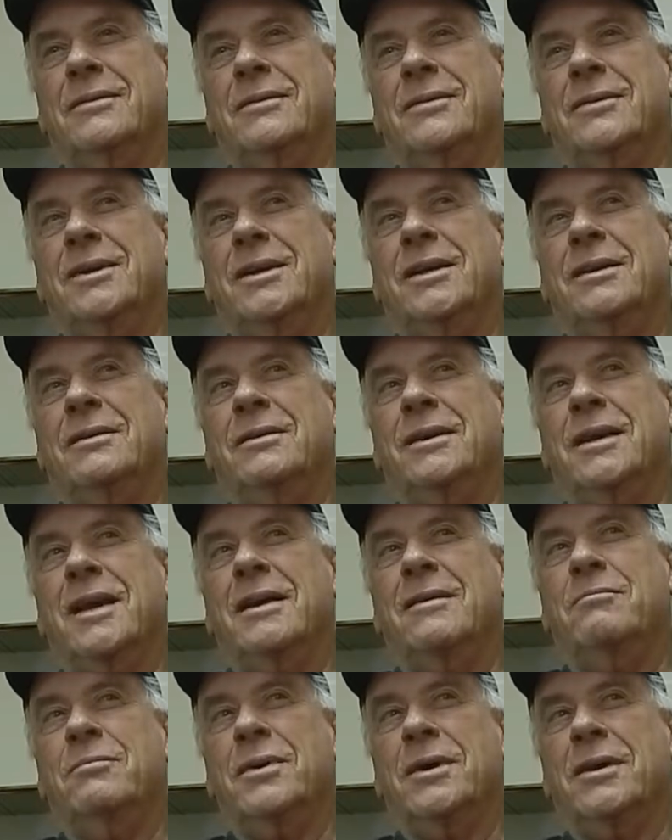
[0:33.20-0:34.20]
Dean
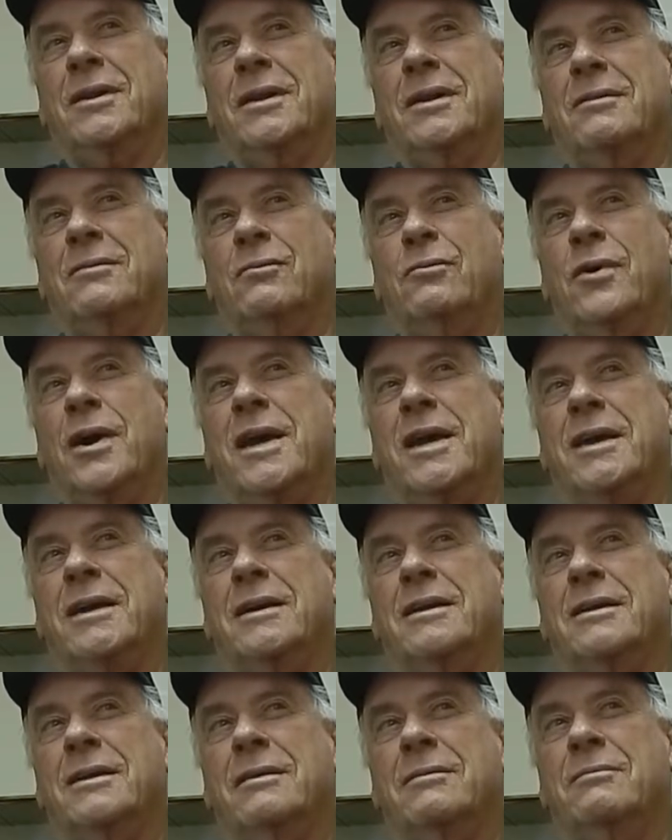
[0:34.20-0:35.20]
gave Bill a wake,
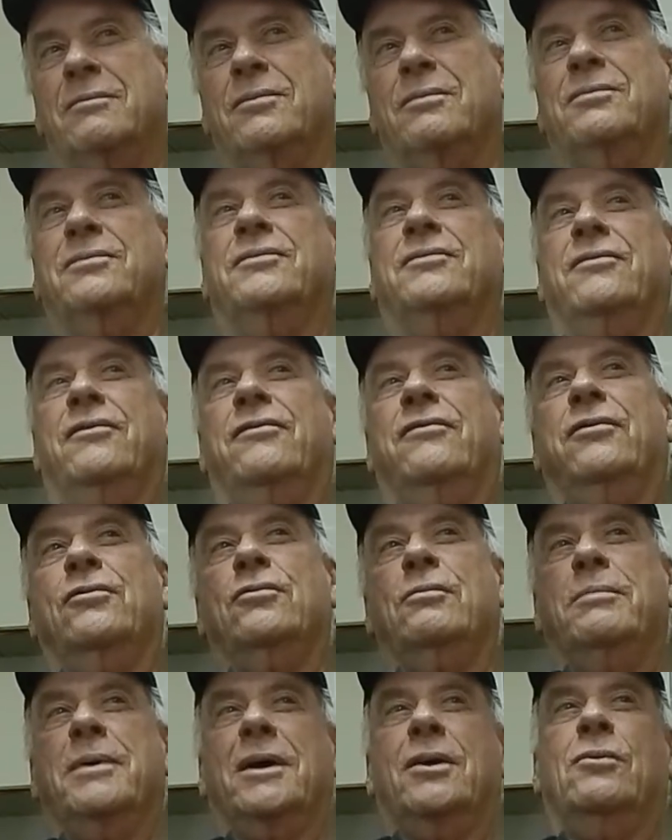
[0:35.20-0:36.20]
and it flew
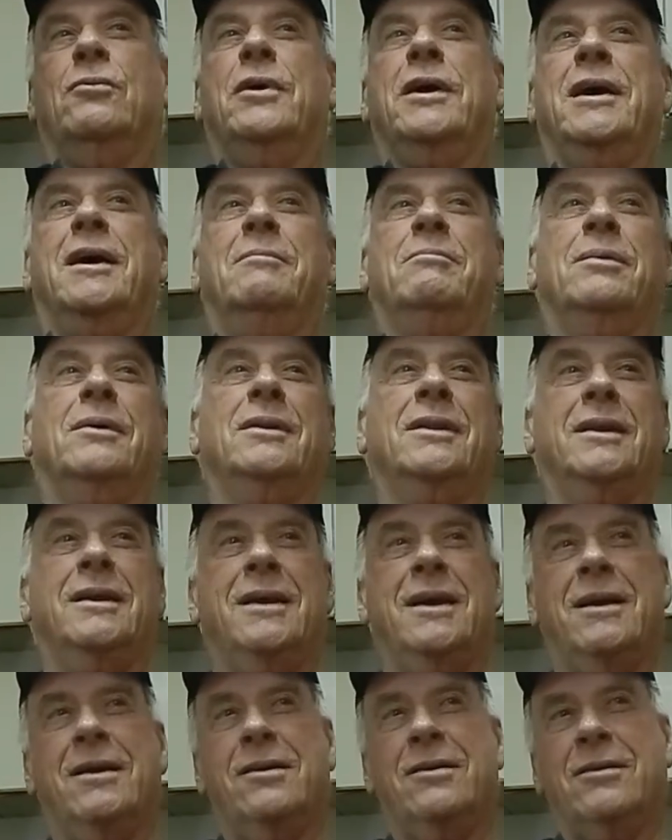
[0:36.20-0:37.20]
Bill way up in the
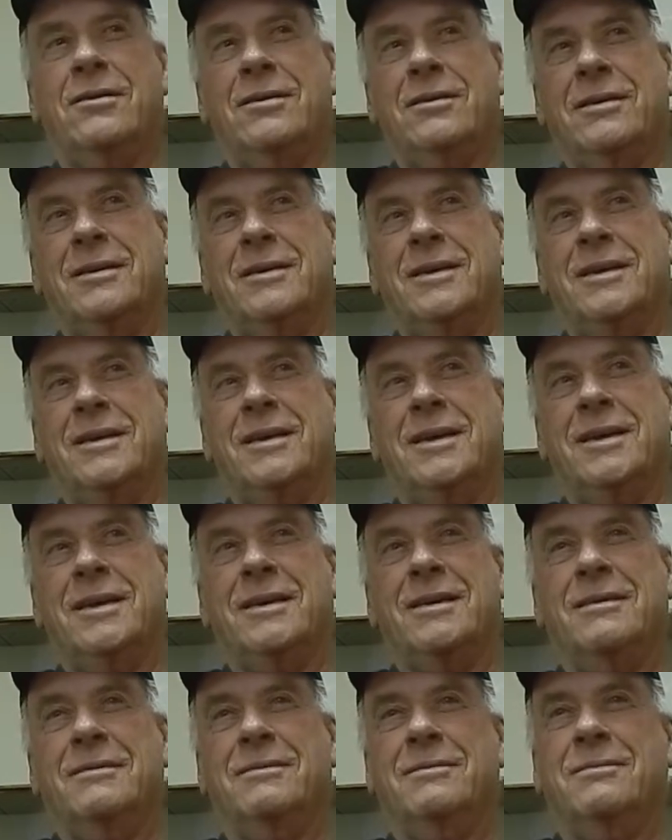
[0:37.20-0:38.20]
air, and then
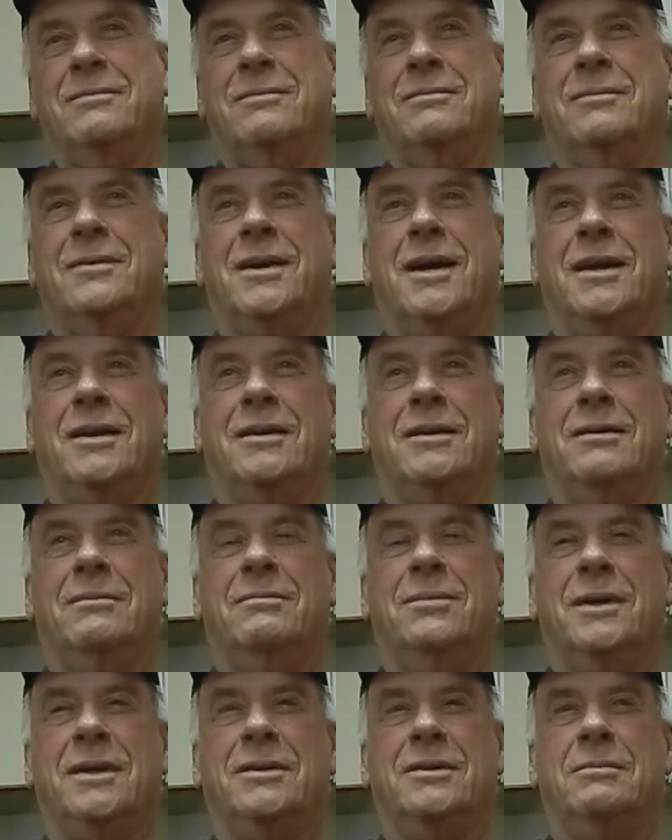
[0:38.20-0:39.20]
they got in a
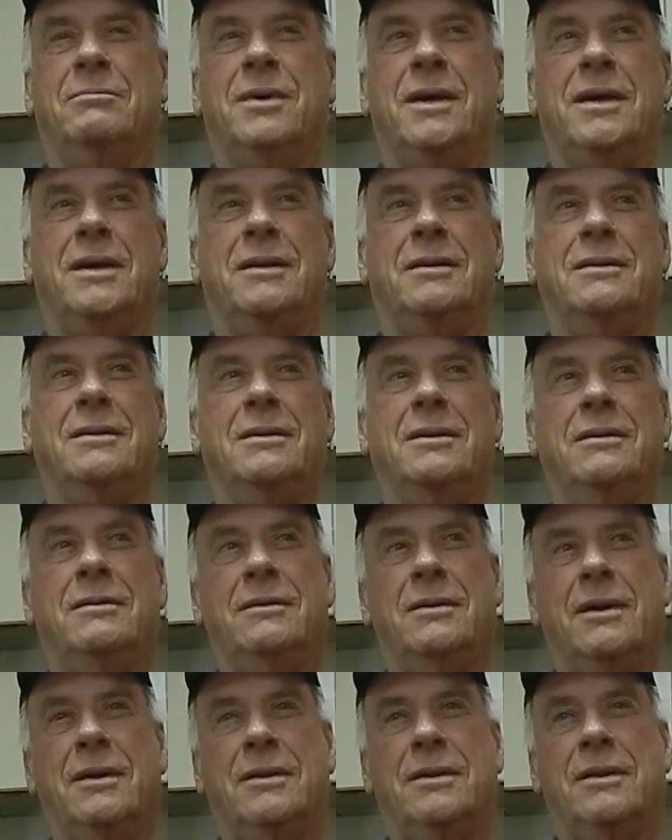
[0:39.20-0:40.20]
big debate, and